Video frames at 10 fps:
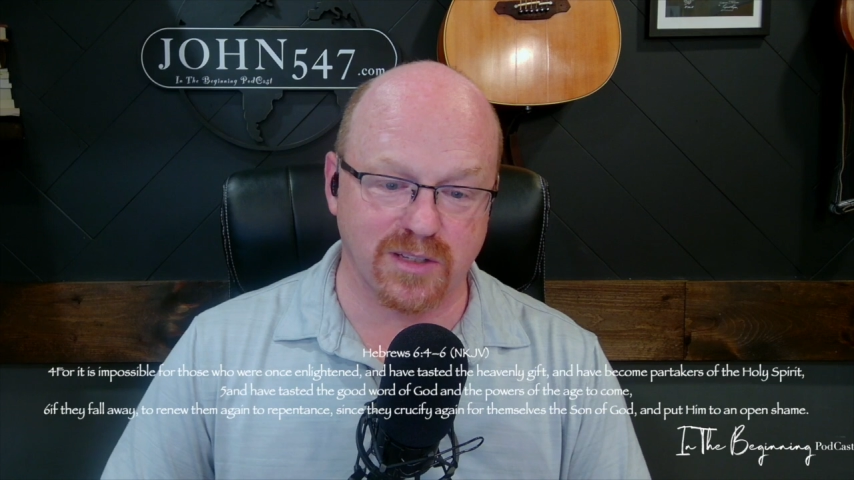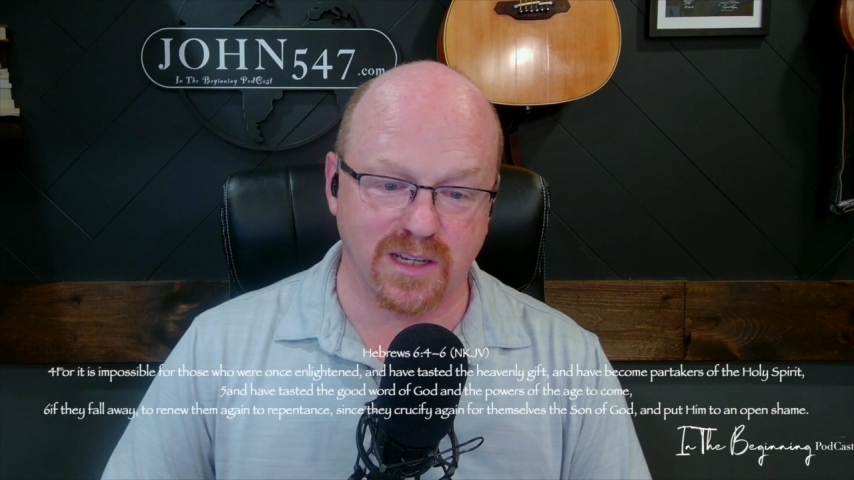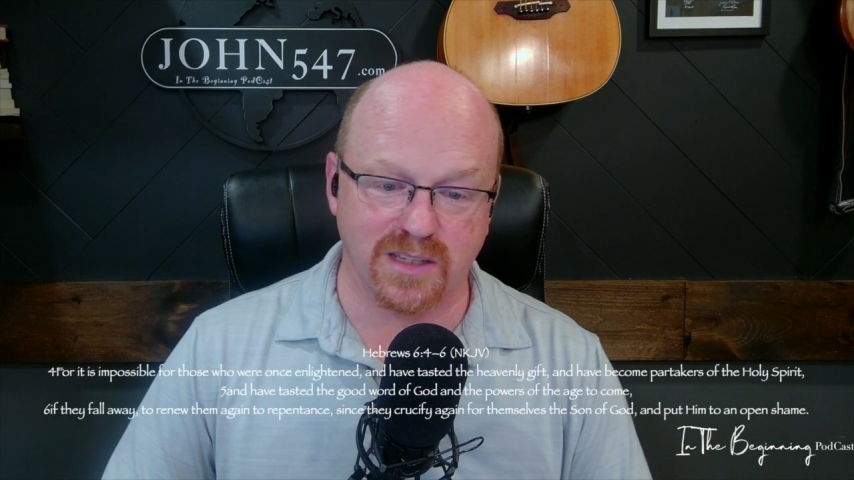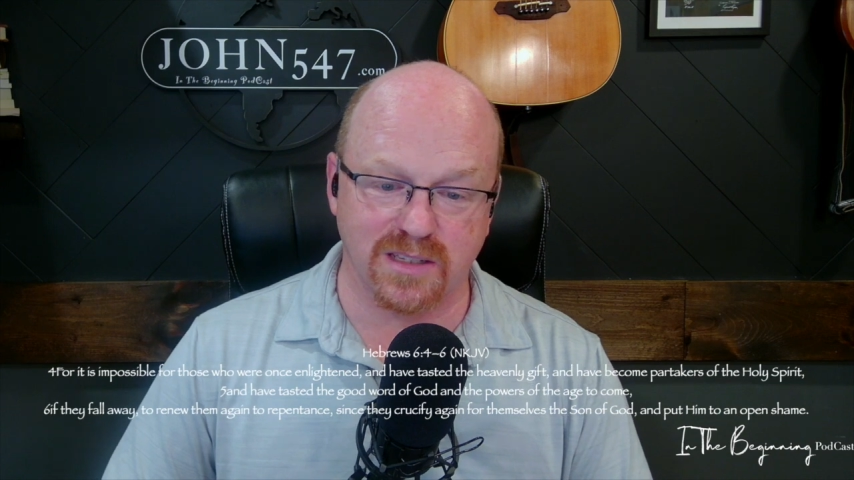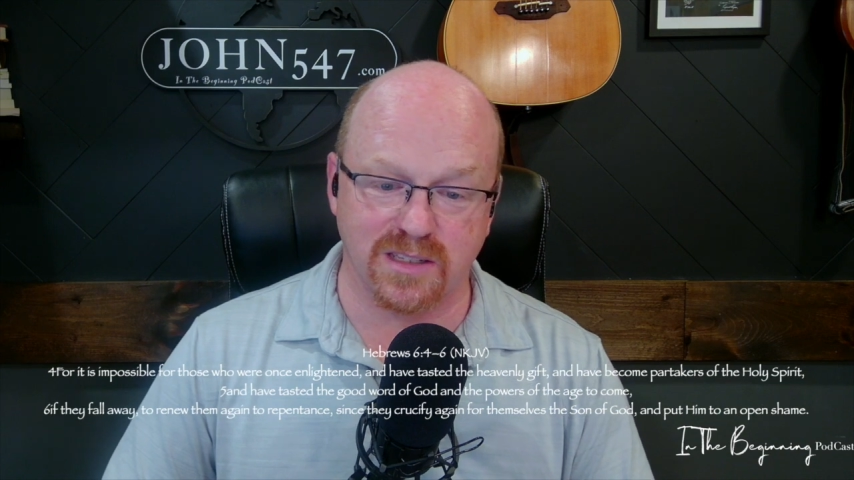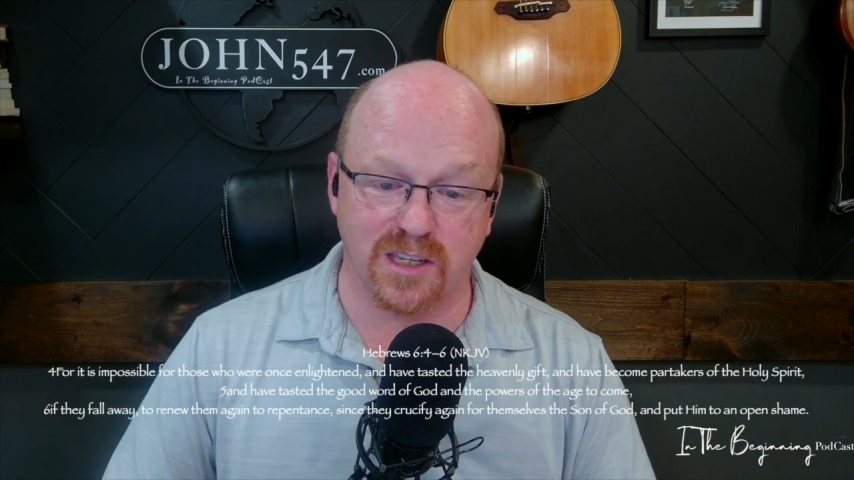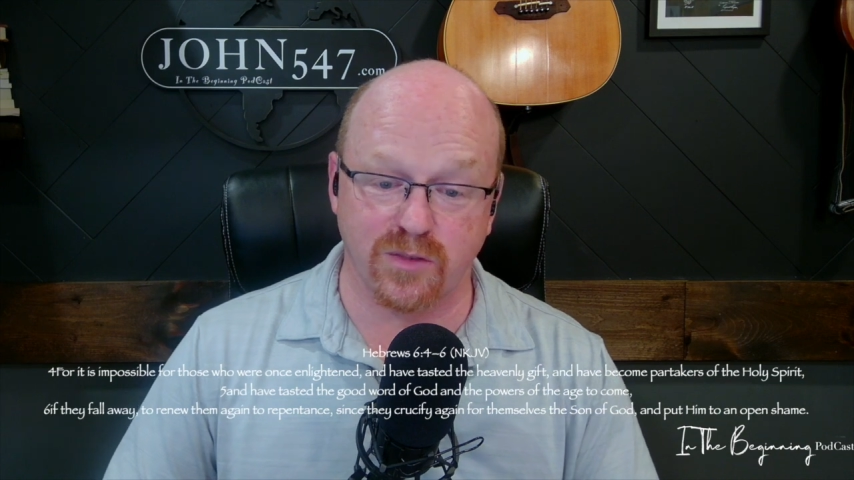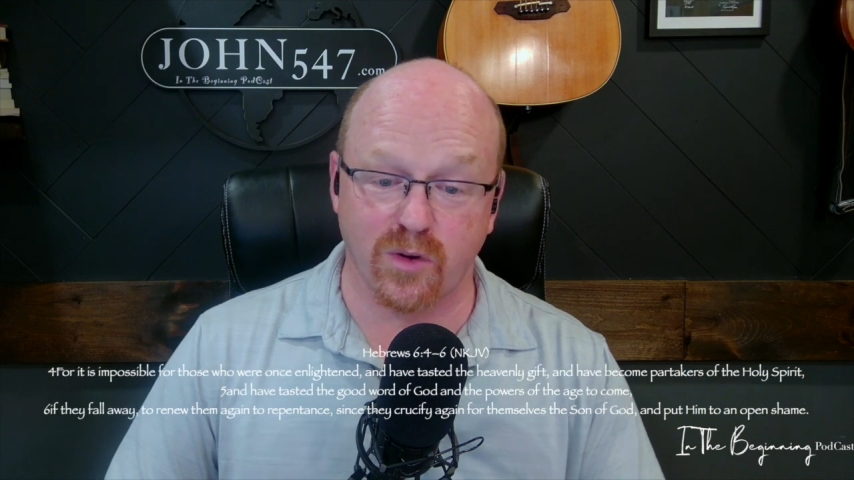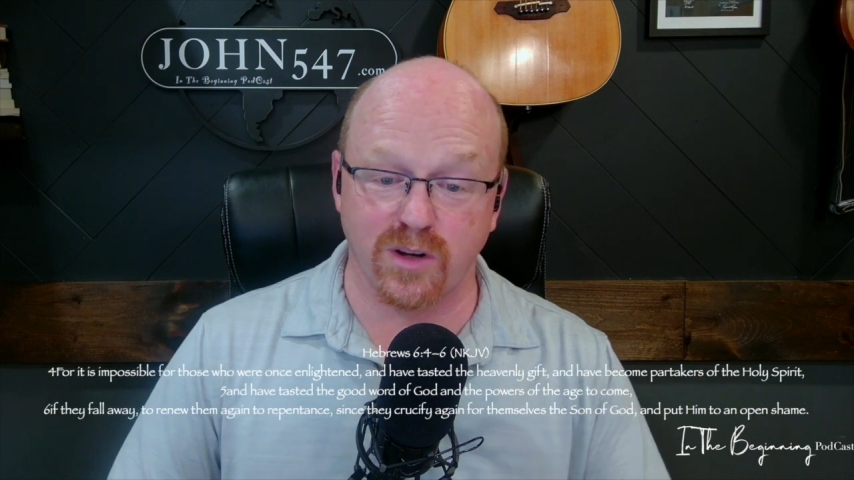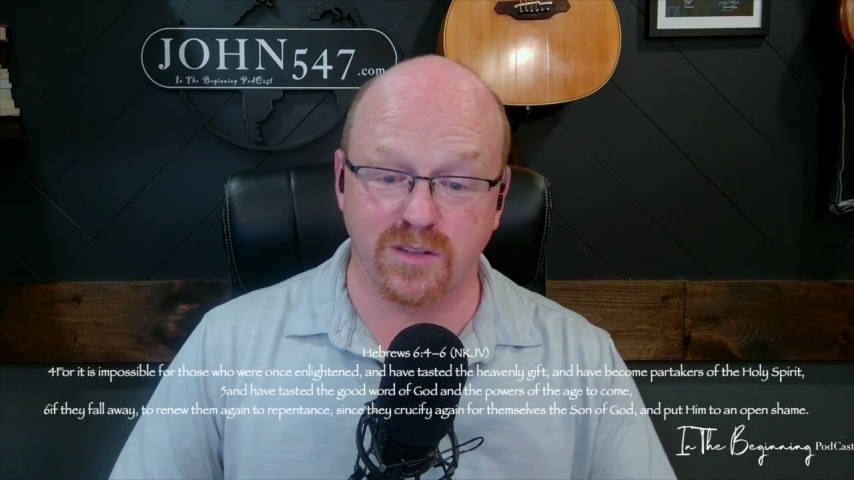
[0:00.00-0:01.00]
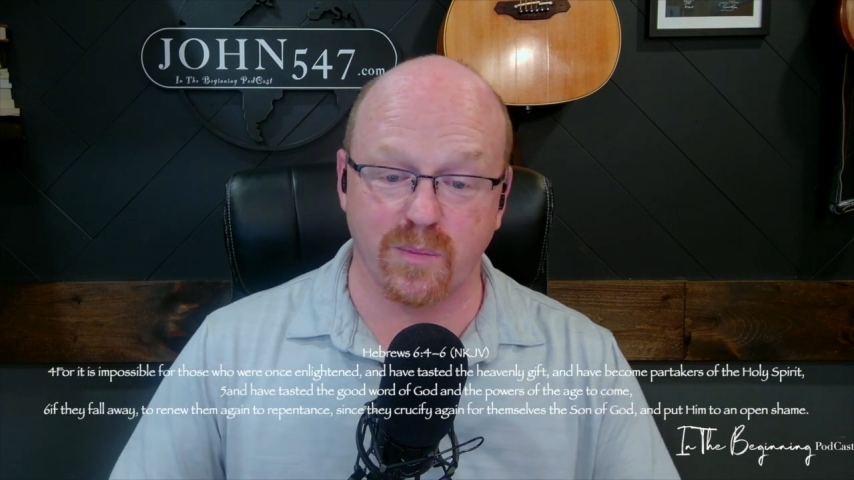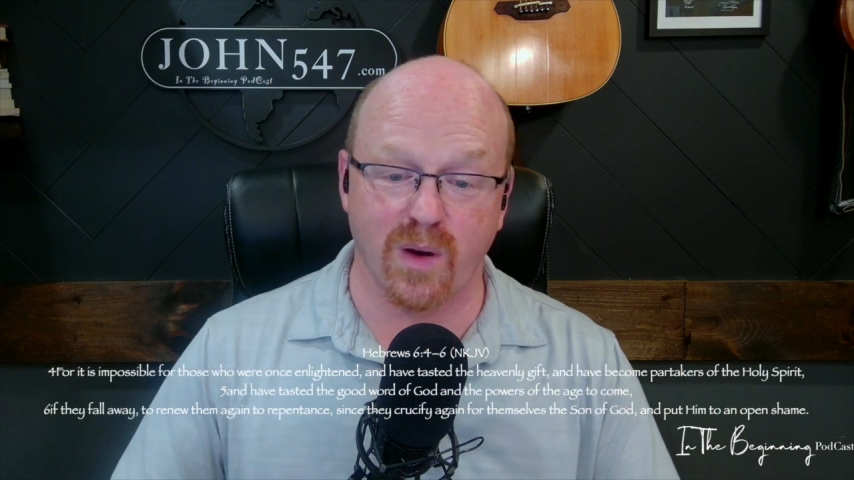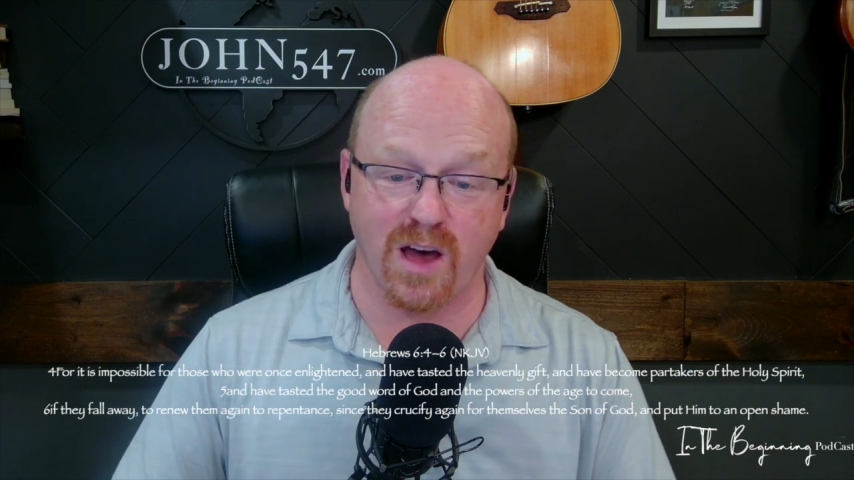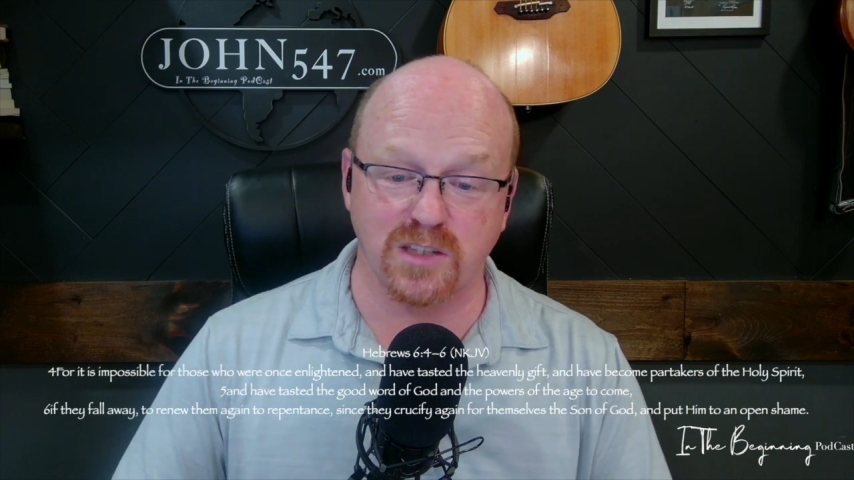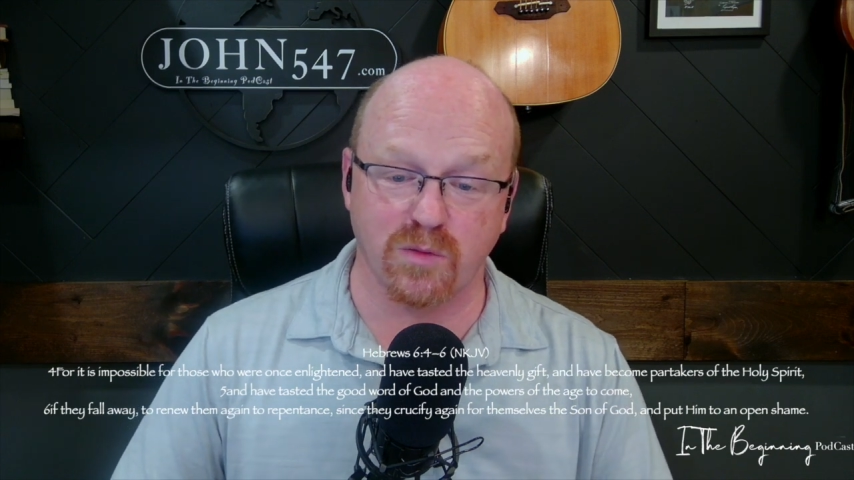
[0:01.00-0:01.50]
like this It says, For it is
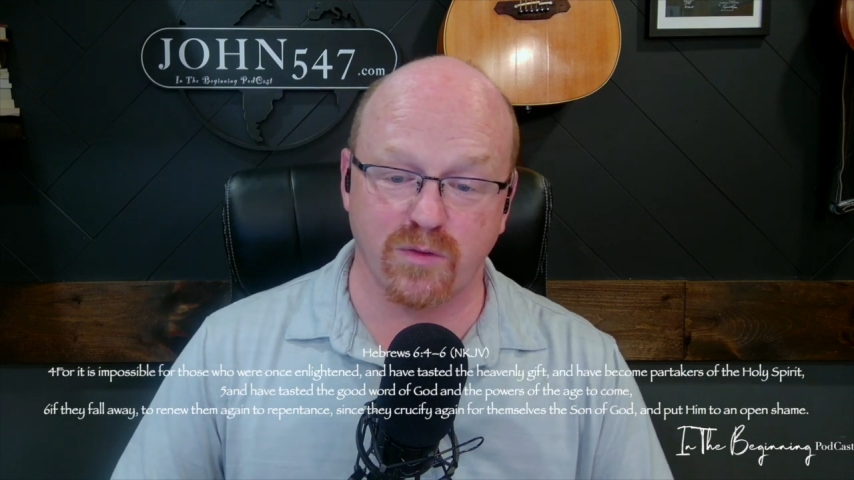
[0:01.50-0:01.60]
impossible